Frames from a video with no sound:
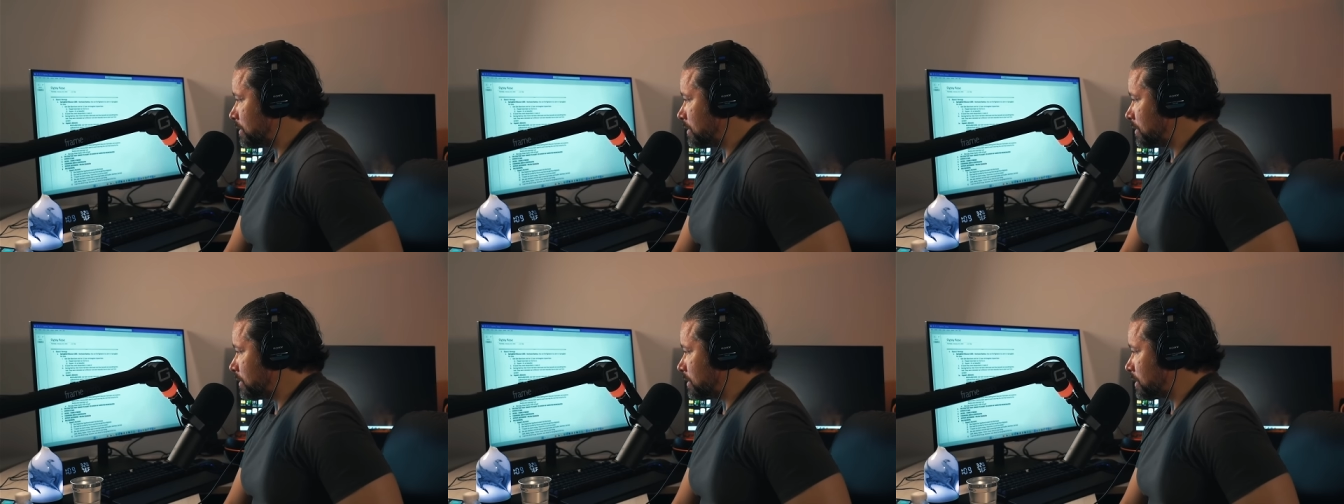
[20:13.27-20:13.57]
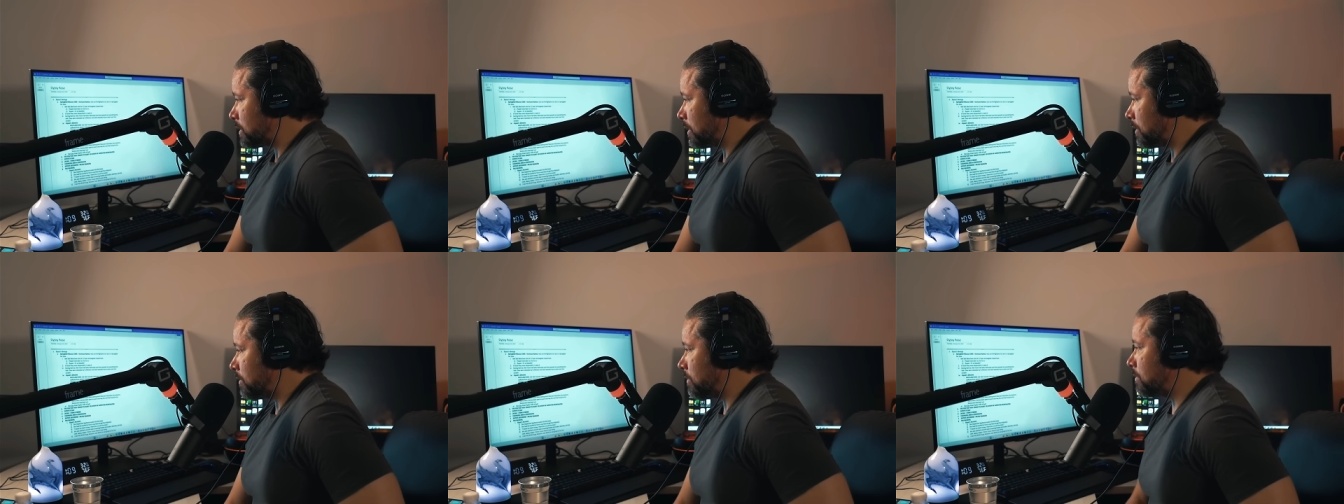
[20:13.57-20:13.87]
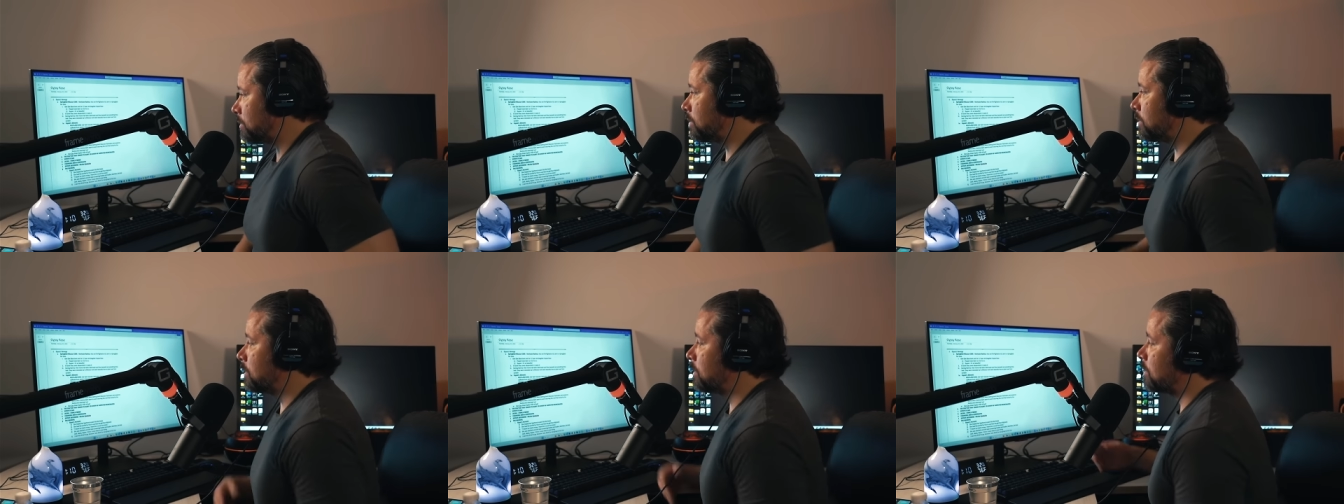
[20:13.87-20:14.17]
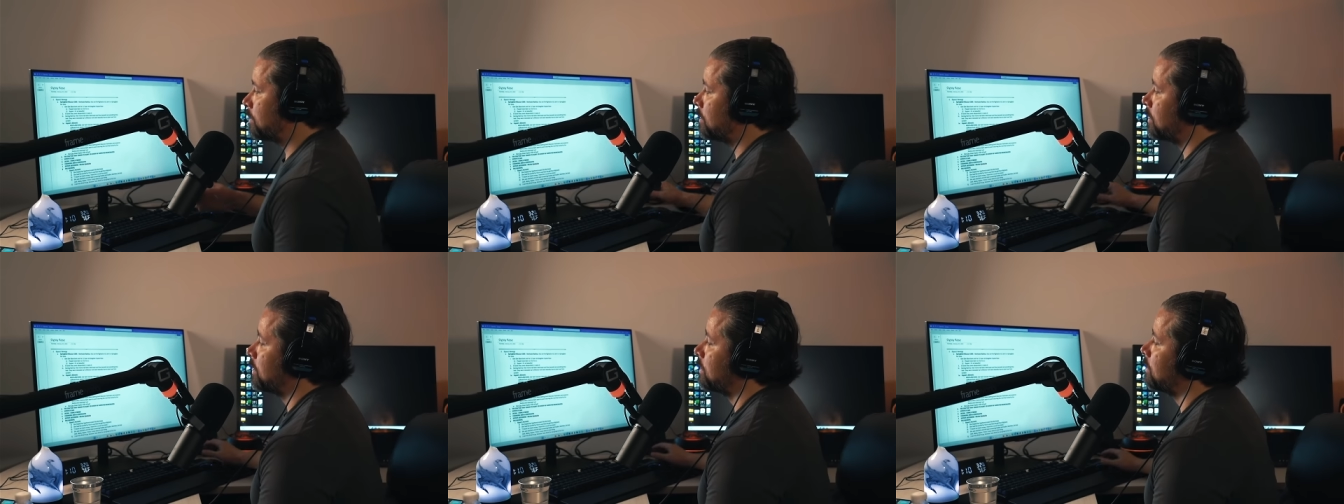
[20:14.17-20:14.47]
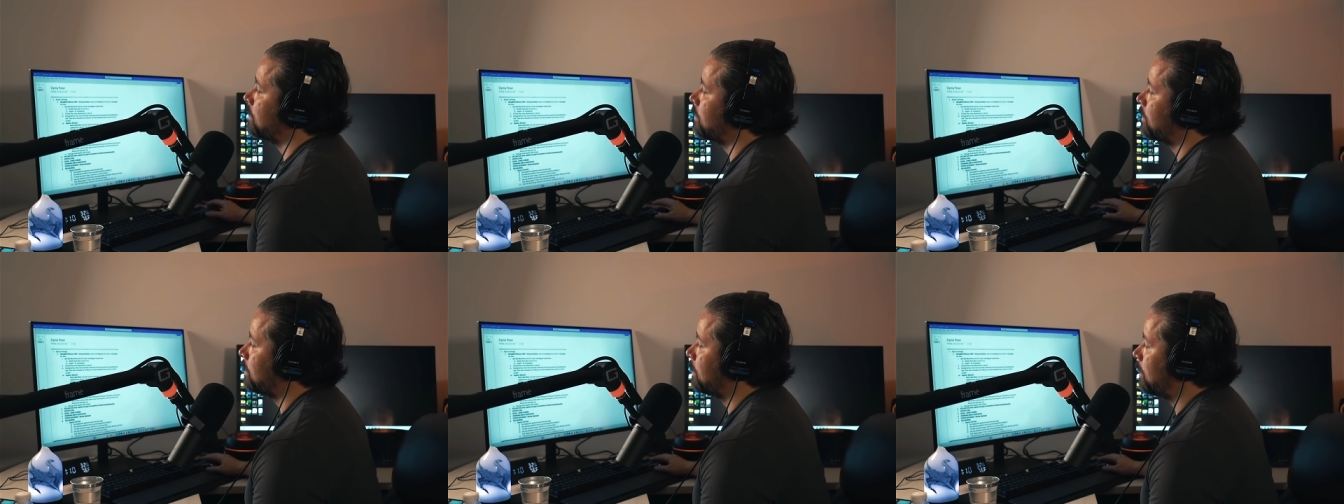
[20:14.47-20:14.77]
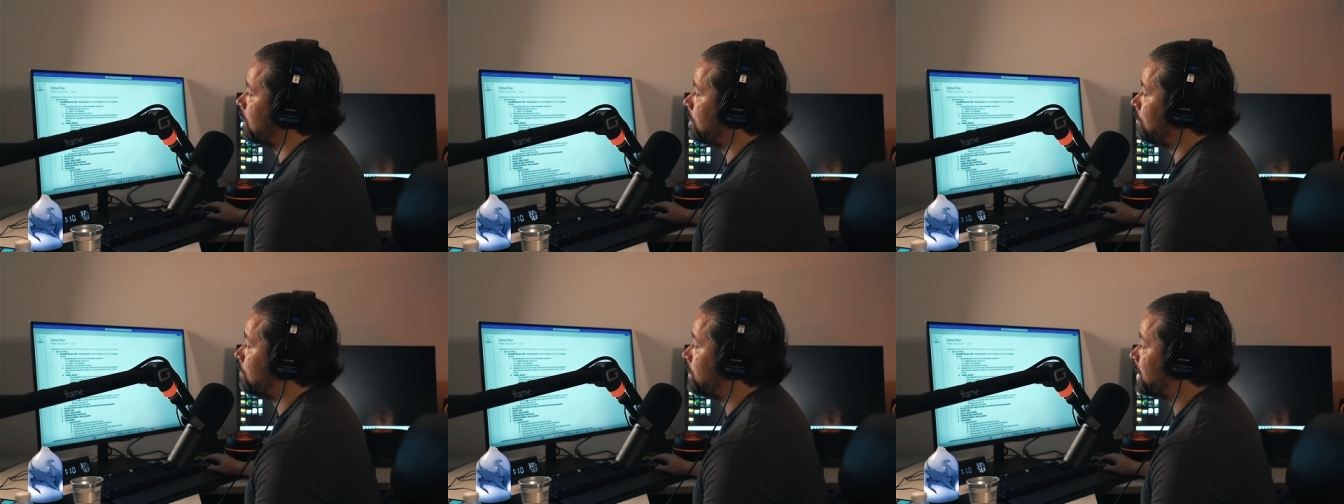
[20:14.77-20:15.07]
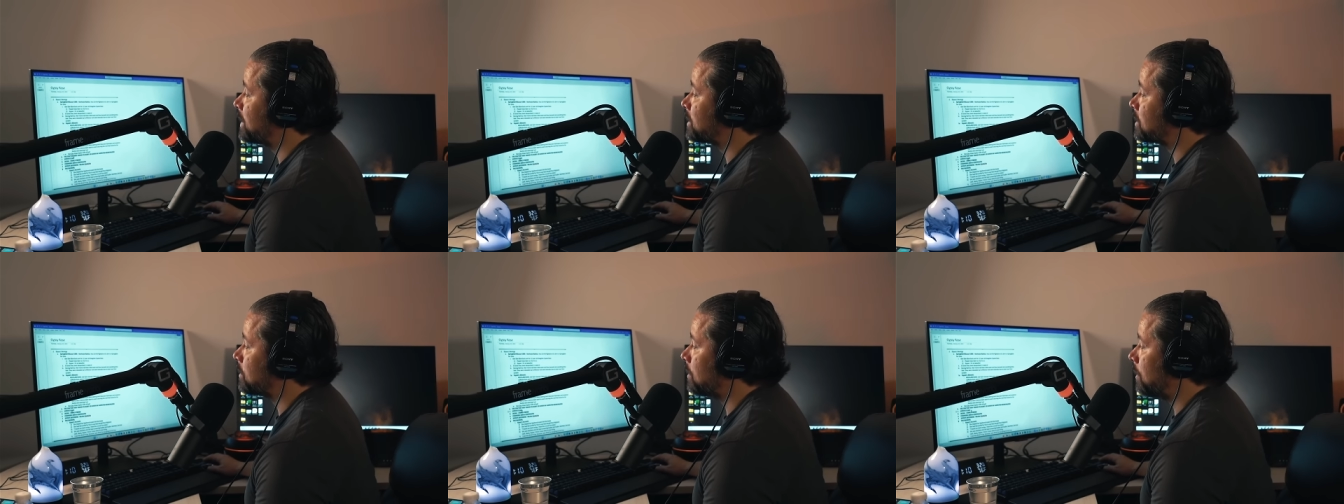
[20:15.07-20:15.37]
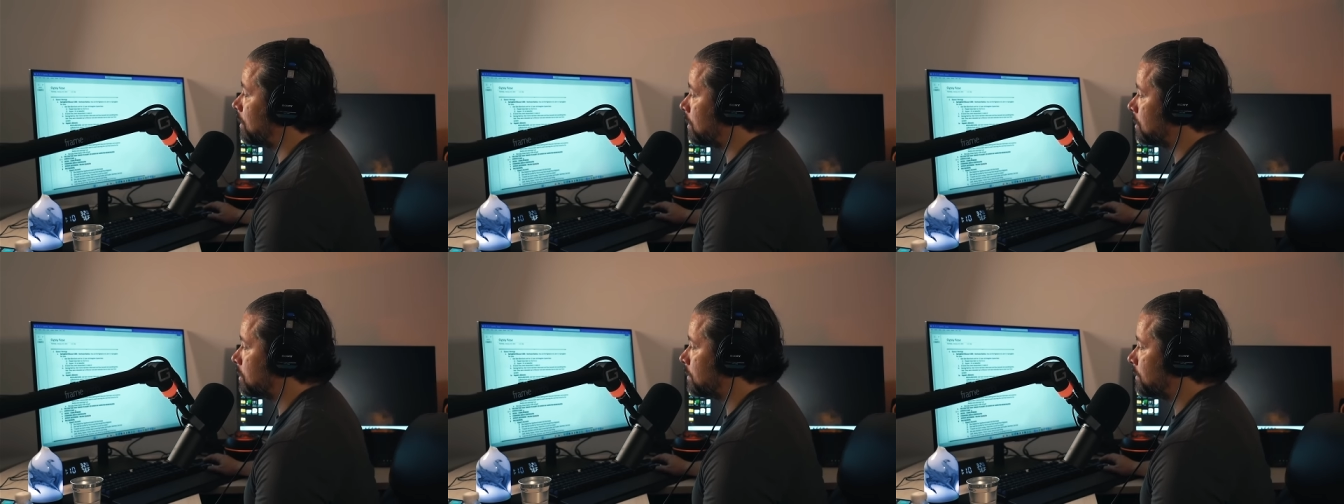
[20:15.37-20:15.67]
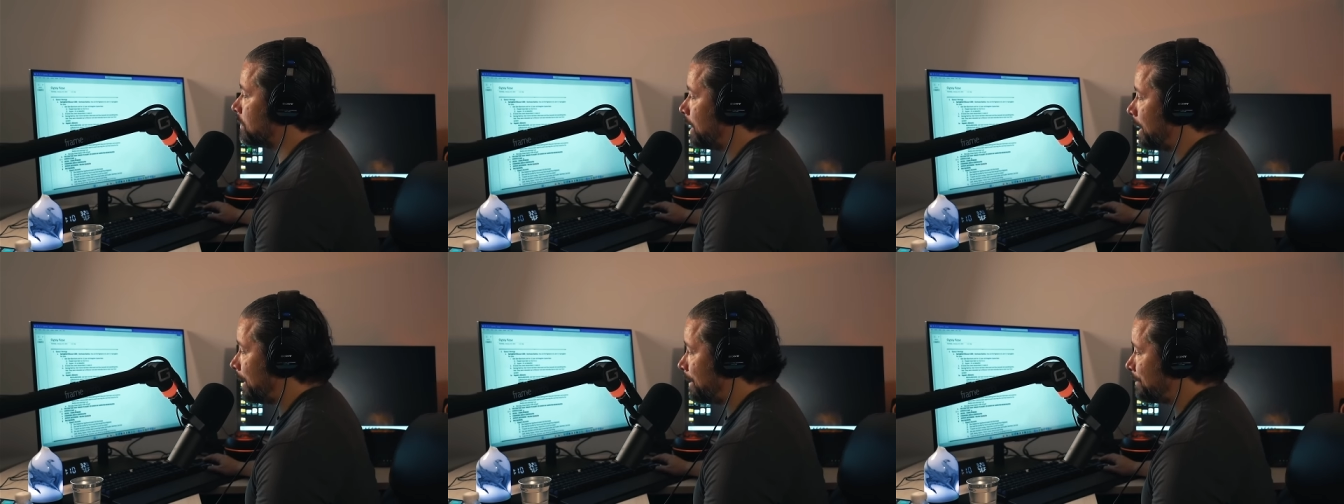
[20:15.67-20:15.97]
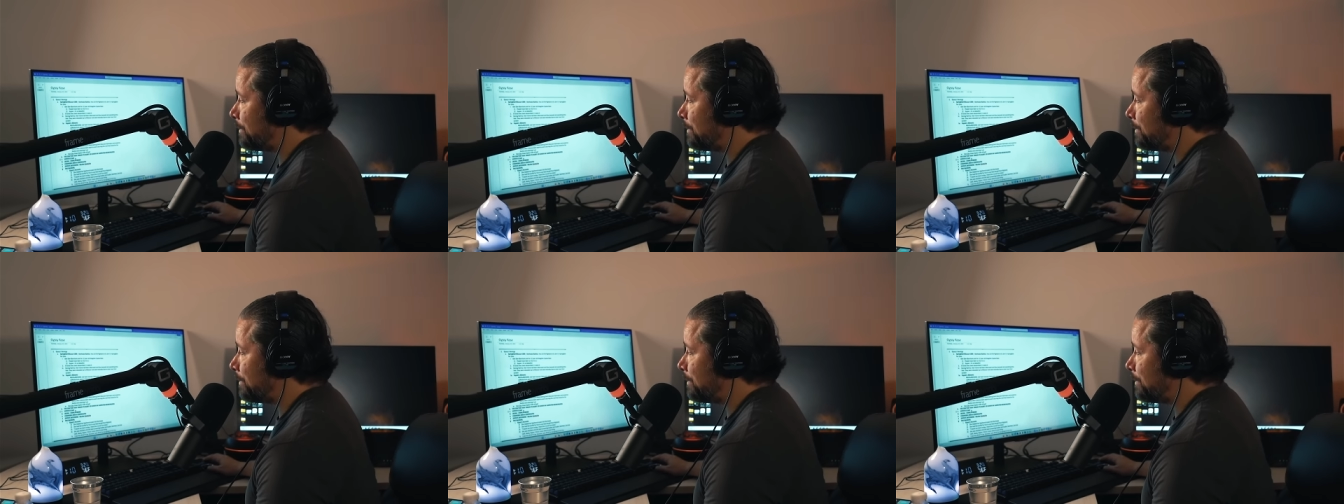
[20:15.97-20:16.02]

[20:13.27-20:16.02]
So, amidst all of that,